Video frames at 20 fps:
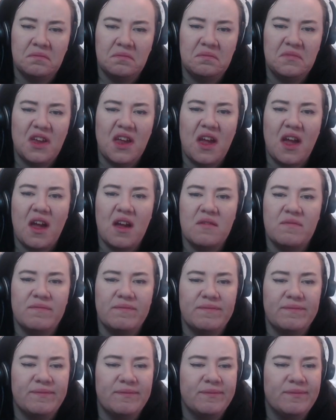Yeah,
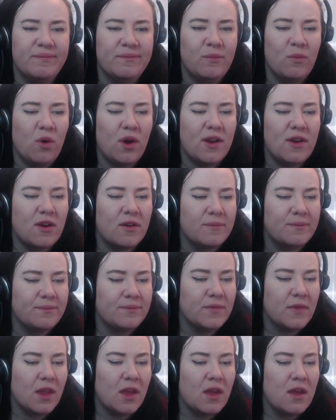why not?
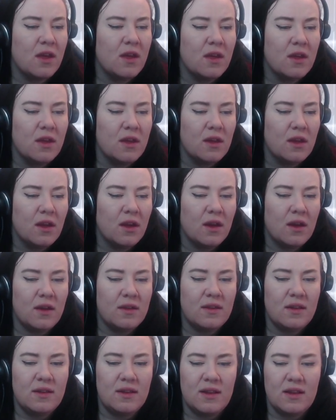
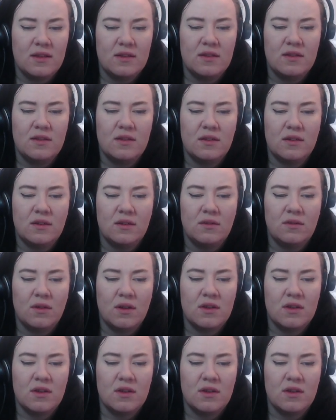And then let's do